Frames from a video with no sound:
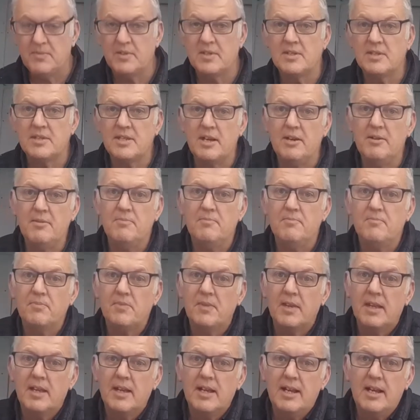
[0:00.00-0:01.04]
So
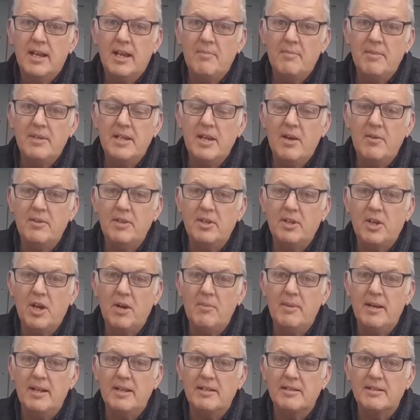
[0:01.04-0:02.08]
let me know in the
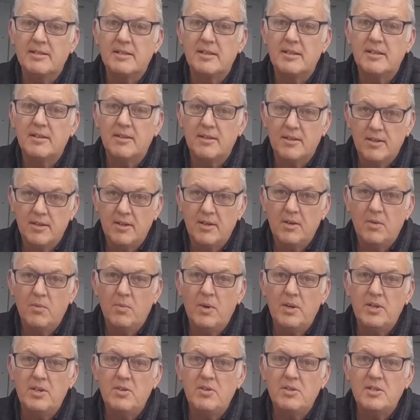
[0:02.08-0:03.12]
comments,
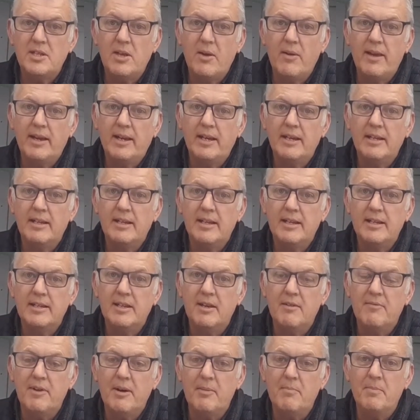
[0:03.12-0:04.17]
what are you sowing in
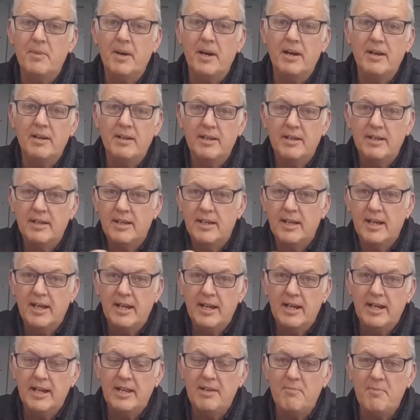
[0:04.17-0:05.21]
November?
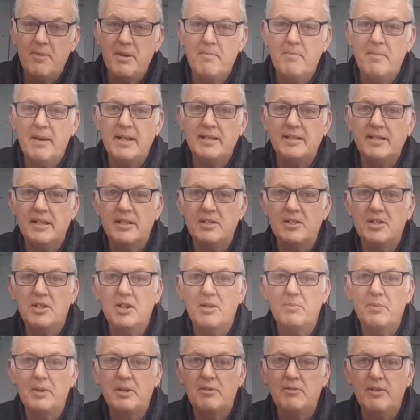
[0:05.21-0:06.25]
Leave me a message and
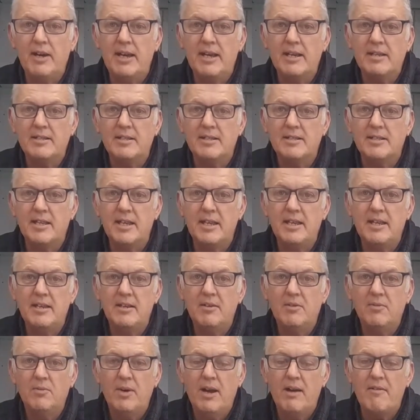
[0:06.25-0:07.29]
it'd be great to see
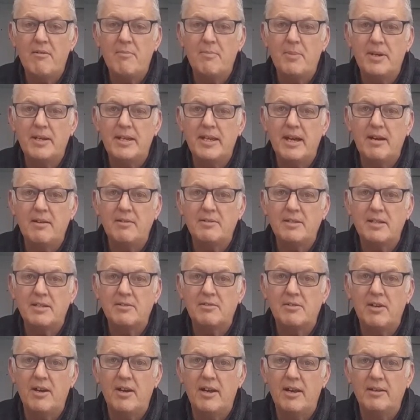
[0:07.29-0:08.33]
what everybody else is
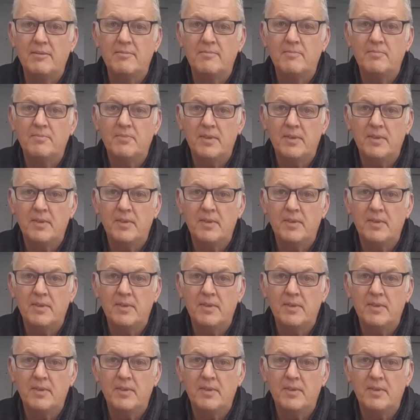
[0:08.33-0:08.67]
growing.